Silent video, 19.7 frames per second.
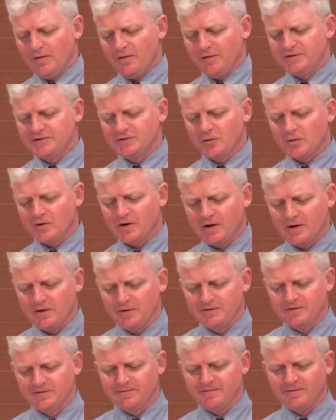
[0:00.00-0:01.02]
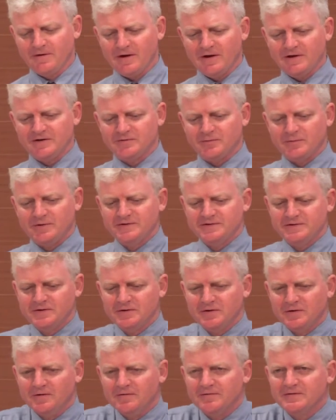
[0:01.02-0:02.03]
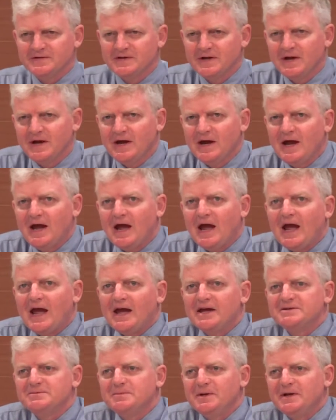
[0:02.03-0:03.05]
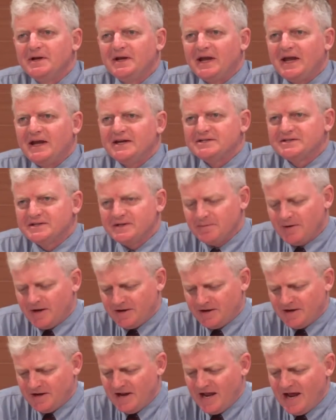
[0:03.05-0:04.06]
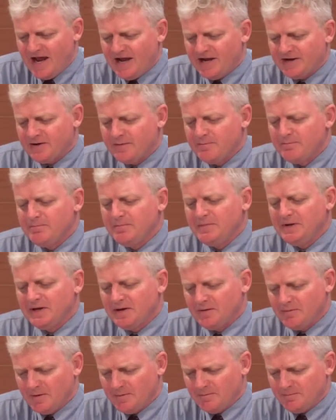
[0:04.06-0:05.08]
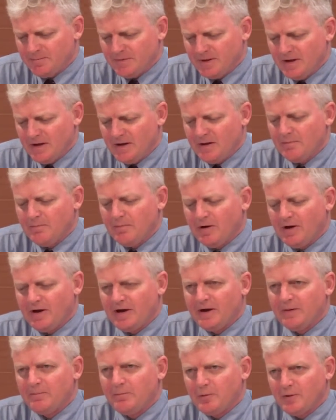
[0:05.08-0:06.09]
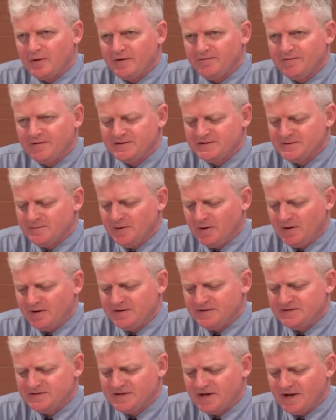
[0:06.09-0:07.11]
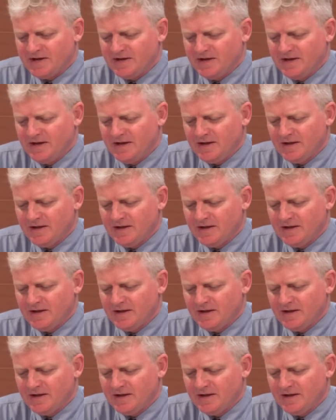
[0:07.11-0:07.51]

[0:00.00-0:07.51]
The JORC code defines reserves as being estimated at a minimum by a pre-feasibility study.